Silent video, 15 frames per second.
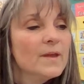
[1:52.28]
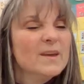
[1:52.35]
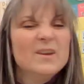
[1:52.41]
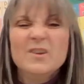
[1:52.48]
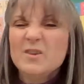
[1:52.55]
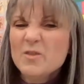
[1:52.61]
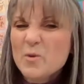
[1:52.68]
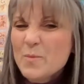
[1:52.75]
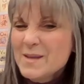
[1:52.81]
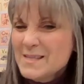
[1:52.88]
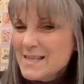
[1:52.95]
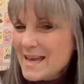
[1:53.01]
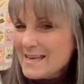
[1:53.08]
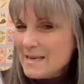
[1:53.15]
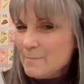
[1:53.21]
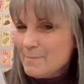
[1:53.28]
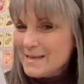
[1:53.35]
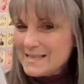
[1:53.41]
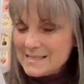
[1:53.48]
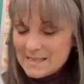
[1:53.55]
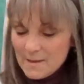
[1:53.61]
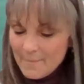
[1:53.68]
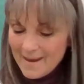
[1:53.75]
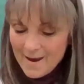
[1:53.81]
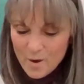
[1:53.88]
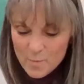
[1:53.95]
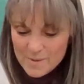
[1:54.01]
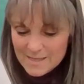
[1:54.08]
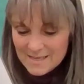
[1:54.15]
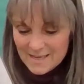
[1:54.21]
You know the ones I get mixed up? I
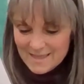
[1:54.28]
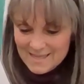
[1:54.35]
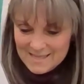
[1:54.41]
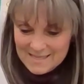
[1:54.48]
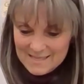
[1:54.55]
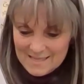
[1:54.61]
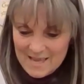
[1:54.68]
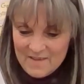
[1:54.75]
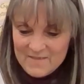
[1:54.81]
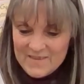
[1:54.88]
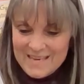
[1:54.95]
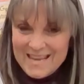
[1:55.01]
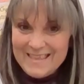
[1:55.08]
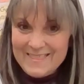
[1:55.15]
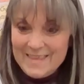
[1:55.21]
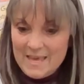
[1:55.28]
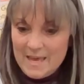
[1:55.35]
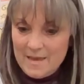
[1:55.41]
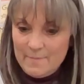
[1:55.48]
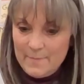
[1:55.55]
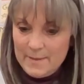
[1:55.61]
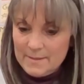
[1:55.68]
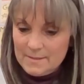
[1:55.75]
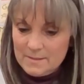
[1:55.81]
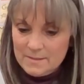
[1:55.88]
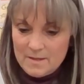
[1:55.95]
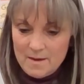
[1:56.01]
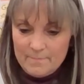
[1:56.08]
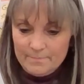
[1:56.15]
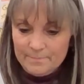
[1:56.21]
always get the 7 and the 8
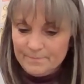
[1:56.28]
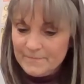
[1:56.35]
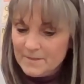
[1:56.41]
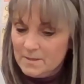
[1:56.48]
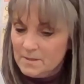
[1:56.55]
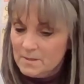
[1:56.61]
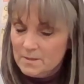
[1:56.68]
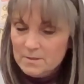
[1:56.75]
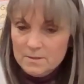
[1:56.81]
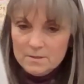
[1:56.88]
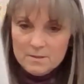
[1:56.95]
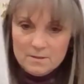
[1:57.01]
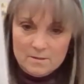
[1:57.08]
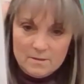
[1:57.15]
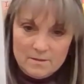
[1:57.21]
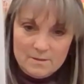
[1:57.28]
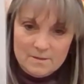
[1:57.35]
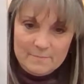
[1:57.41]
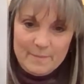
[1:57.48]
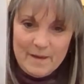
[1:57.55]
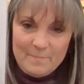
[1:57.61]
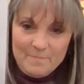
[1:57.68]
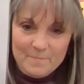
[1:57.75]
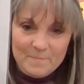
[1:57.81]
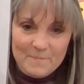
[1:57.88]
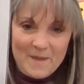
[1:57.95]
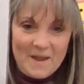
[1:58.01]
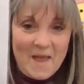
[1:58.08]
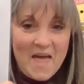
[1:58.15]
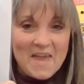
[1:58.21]
mixed up. But
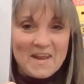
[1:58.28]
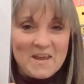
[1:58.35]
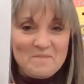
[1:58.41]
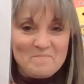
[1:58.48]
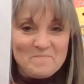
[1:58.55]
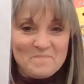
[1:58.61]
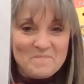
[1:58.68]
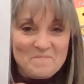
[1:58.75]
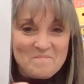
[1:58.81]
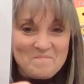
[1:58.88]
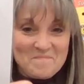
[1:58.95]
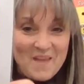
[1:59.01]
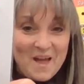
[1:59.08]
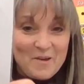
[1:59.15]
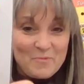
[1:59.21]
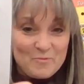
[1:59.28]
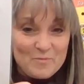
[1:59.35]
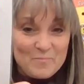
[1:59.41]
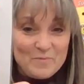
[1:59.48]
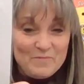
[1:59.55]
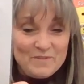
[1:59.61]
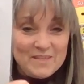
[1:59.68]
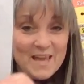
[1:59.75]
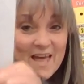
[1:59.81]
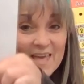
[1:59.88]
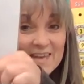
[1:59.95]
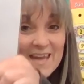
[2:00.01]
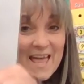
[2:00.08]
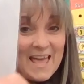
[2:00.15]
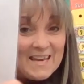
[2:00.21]
I got it. A group of
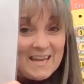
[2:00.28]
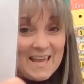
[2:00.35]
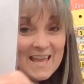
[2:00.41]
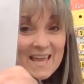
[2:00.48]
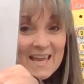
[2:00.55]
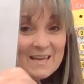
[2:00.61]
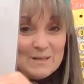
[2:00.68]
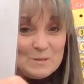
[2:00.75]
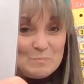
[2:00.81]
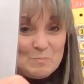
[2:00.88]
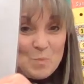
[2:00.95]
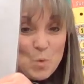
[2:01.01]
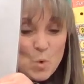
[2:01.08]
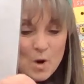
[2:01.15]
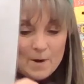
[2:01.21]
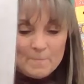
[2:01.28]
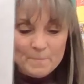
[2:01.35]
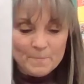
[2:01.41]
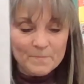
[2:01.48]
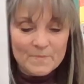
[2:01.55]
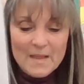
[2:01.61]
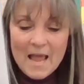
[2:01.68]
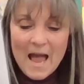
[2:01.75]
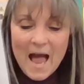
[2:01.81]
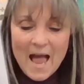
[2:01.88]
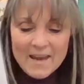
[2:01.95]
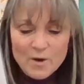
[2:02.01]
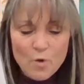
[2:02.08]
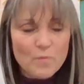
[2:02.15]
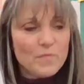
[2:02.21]
10 and 8 more.
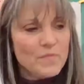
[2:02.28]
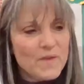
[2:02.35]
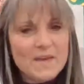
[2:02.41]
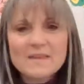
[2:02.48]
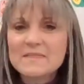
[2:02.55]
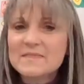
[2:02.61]
I don't think